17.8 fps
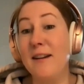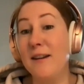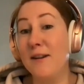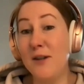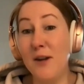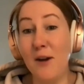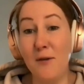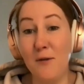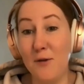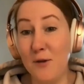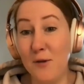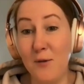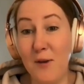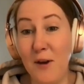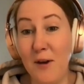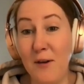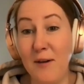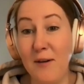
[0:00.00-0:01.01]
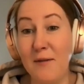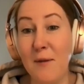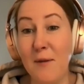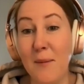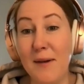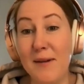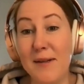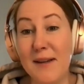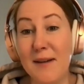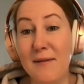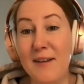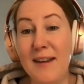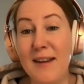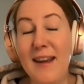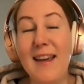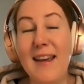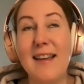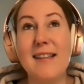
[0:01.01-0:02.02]
and I taught yoga for about
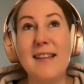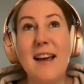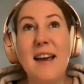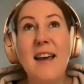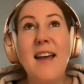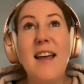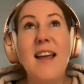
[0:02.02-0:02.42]
7 years.